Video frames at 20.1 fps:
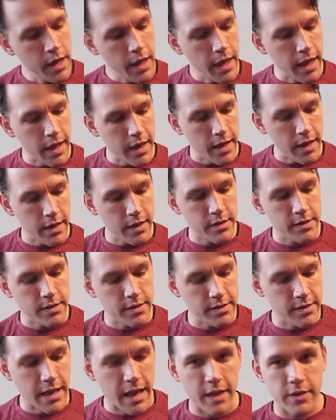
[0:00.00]
And
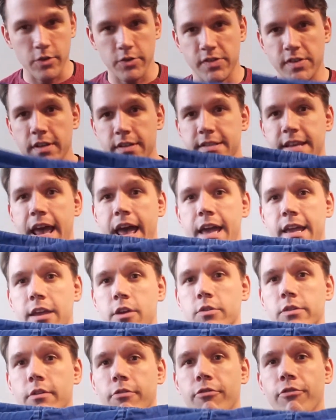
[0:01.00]
yeah, you'll see a tag here
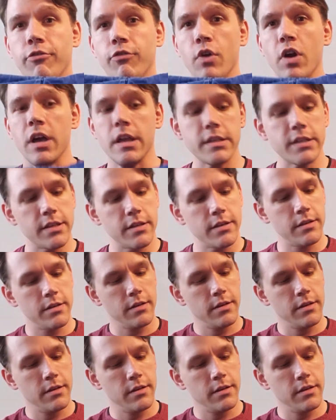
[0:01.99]
in the front.